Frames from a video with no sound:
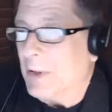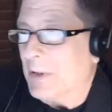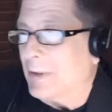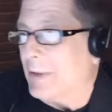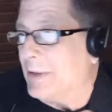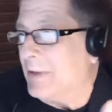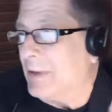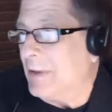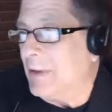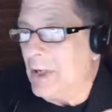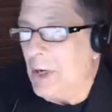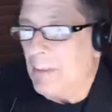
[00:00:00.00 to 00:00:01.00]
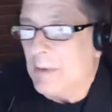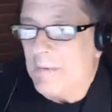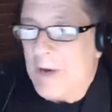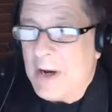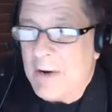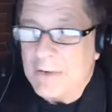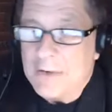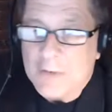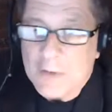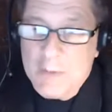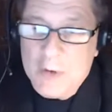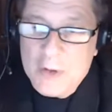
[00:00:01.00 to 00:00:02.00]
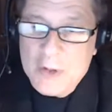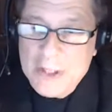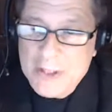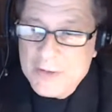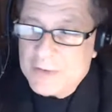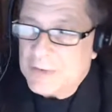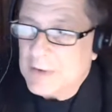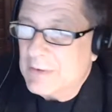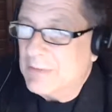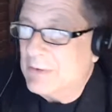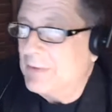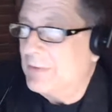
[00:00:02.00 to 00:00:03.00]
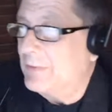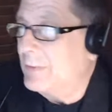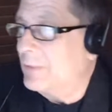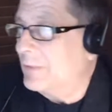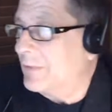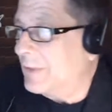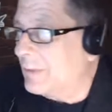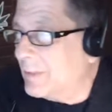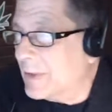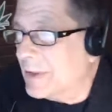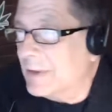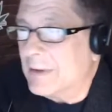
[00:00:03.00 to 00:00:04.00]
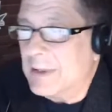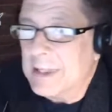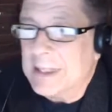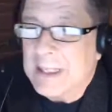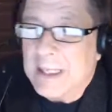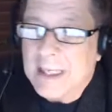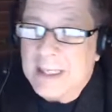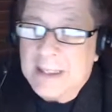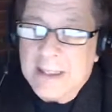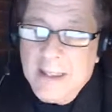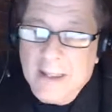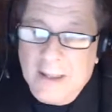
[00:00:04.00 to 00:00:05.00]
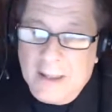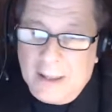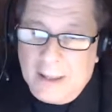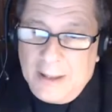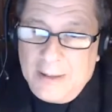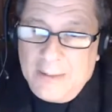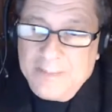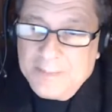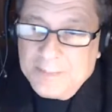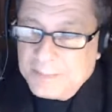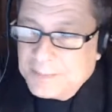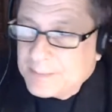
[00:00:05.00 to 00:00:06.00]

whether it's a couple of hours of community service or something like that. Um,